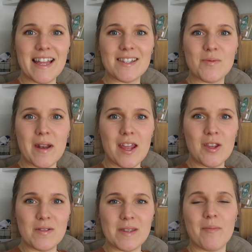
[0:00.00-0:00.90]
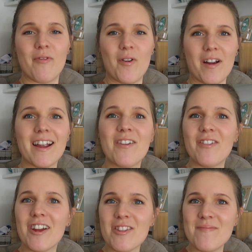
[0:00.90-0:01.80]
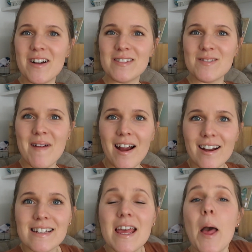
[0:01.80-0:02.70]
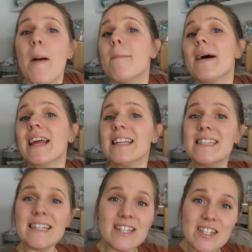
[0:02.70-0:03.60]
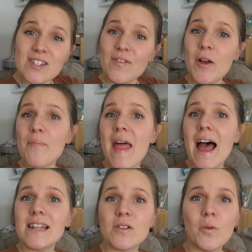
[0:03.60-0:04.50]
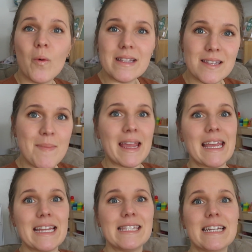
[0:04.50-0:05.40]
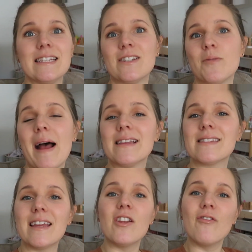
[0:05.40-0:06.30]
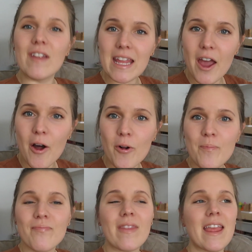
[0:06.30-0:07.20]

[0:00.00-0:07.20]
That's what I use them for the most part. But I did just film that What's in My Kids' Easter Basket video.